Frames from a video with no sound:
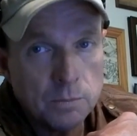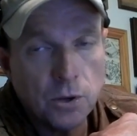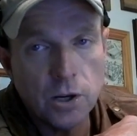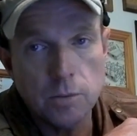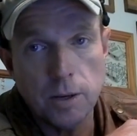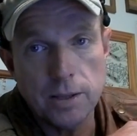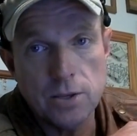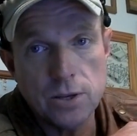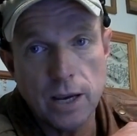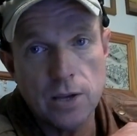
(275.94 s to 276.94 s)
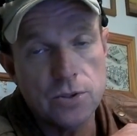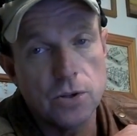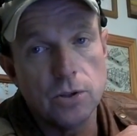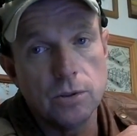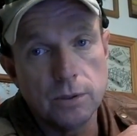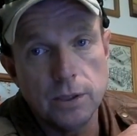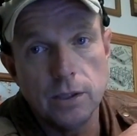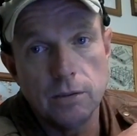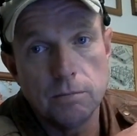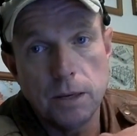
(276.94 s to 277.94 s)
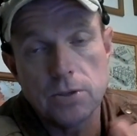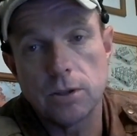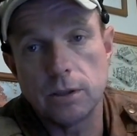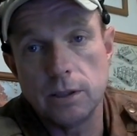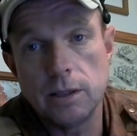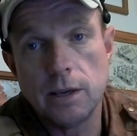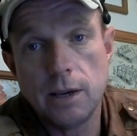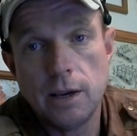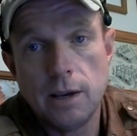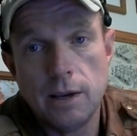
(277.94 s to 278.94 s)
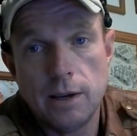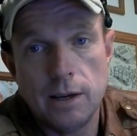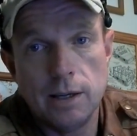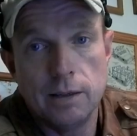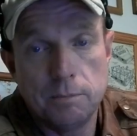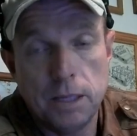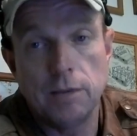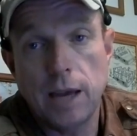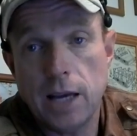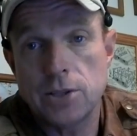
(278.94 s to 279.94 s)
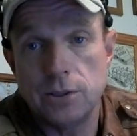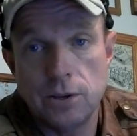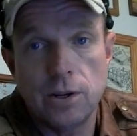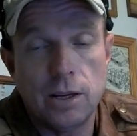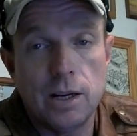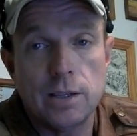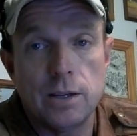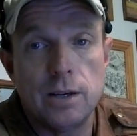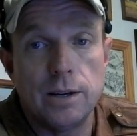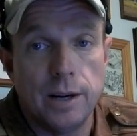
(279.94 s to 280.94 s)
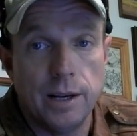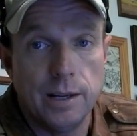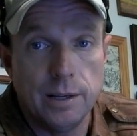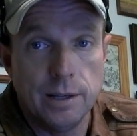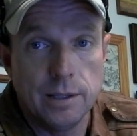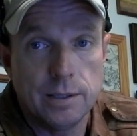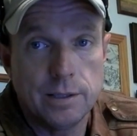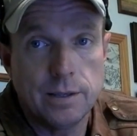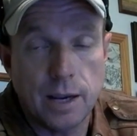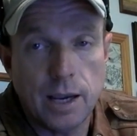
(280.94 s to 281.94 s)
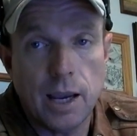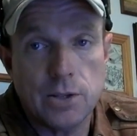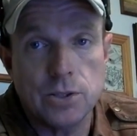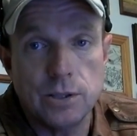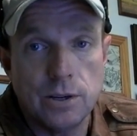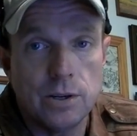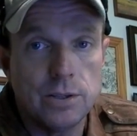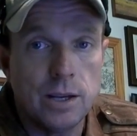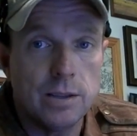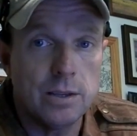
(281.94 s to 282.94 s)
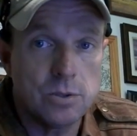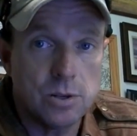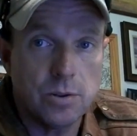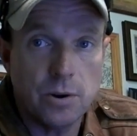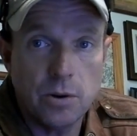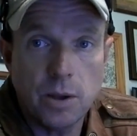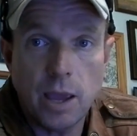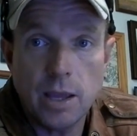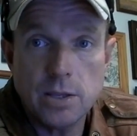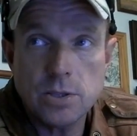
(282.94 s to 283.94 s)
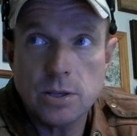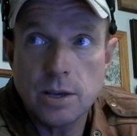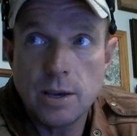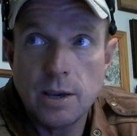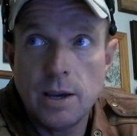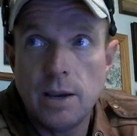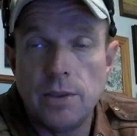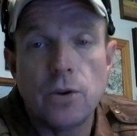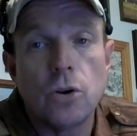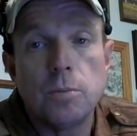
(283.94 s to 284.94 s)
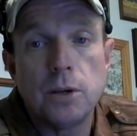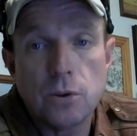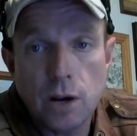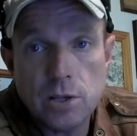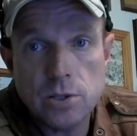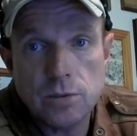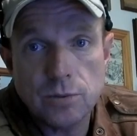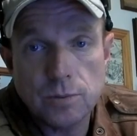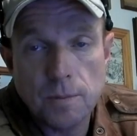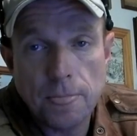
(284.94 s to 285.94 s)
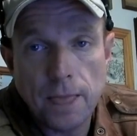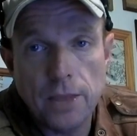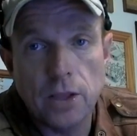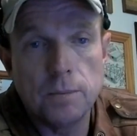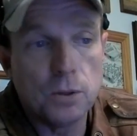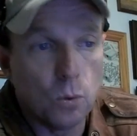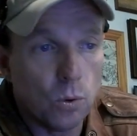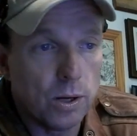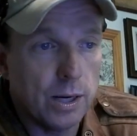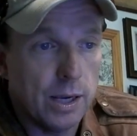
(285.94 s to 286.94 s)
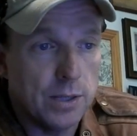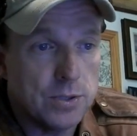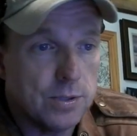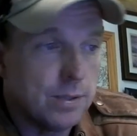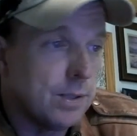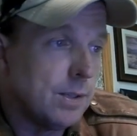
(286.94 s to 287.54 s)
Talking about these guys that are, basically men of action. They're going to get out there and take action. They're going to take things into their own hands. They're going to be aggressive. They're going to be organized.